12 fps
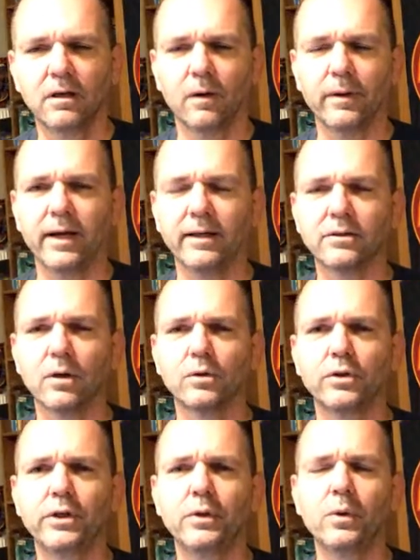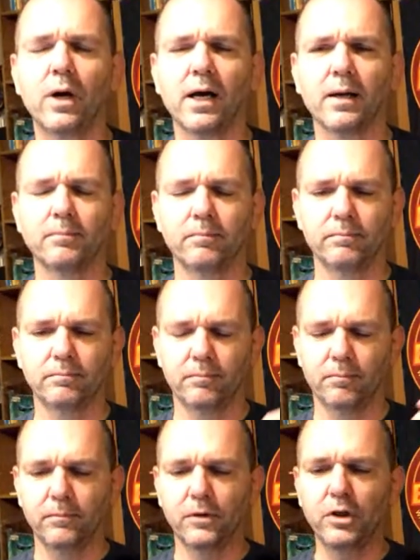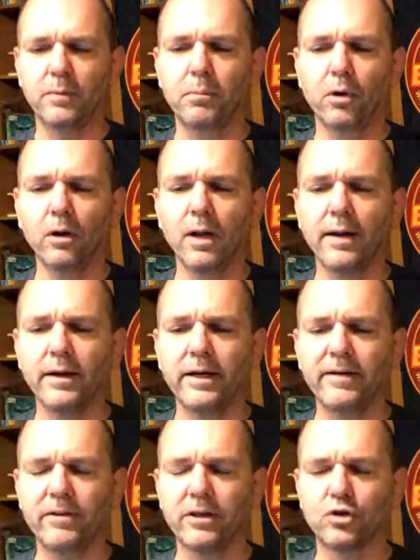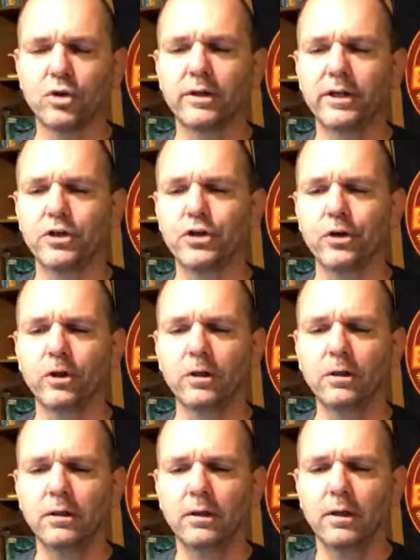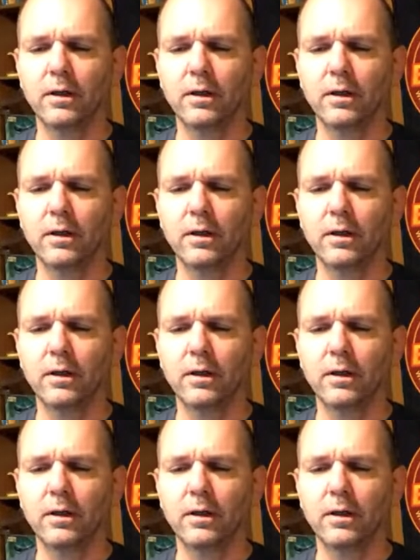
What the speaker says: Okay. So do you pull on any of the traditional